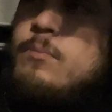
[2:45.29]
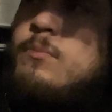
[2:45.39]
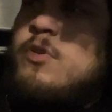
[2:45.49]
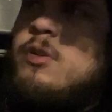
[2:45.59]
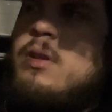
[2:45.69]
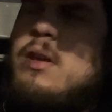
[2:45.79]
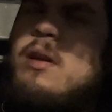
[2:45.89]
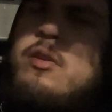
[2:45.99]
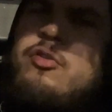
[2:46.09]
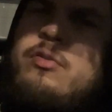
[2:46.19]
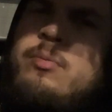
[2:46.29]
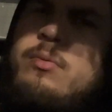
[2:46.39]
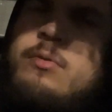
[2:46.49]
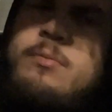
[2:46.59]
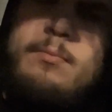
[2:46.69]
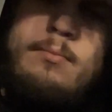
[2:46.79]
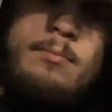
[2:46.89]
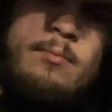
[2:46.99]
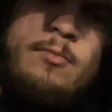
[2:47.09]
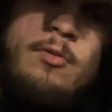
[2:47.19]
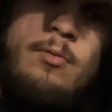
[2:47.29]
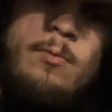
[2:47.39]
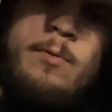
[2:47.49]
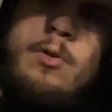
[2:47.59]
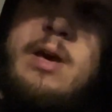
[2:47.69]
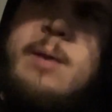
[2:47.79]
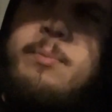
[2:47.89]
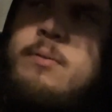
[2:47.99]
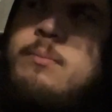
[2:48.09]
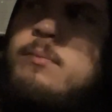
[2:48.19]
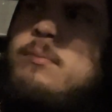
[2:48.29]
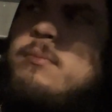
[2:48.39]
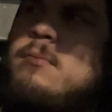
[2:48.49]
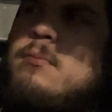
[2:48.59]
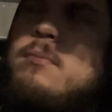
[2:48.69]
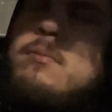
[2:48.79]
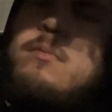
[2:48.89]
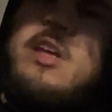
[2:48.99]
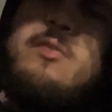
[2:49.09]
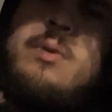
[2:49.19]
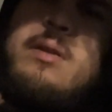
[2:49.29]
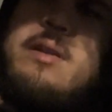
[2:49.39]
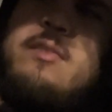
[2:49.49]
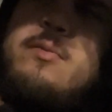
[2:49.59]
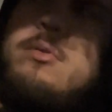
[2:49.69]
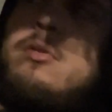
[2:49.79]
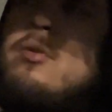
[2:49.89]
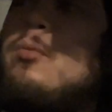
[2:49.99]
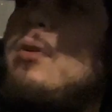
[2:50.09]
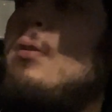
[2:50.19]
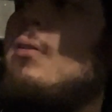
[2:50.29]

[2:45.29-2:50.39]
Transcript: But yeah, I just wanna, you know, feel happy. That's why I like smoking weed,